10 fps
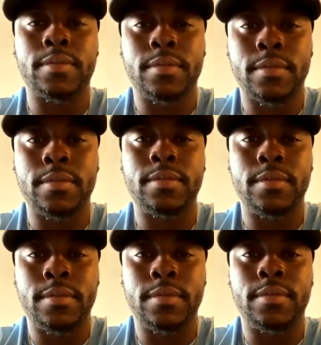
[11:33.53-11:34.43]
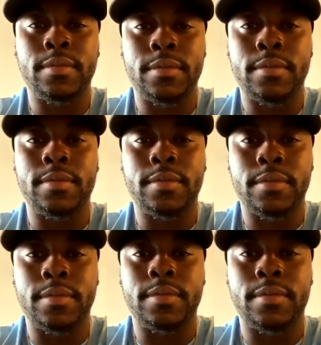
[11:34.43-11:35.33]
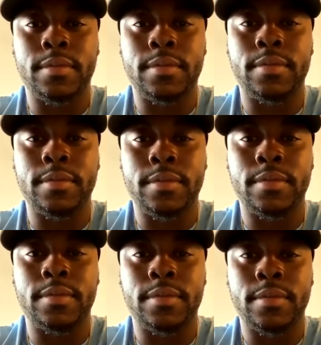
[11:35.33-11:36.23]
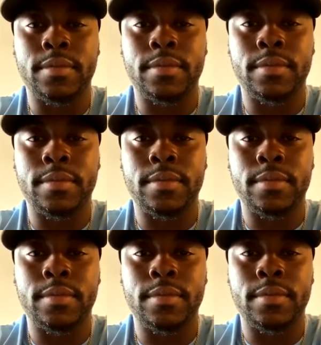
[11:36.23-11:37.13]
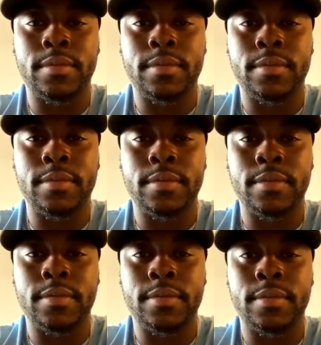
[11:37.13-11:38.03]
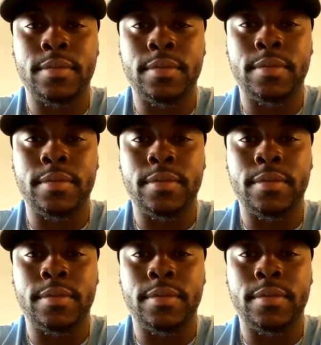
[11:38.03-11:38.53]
The person shown says nothing.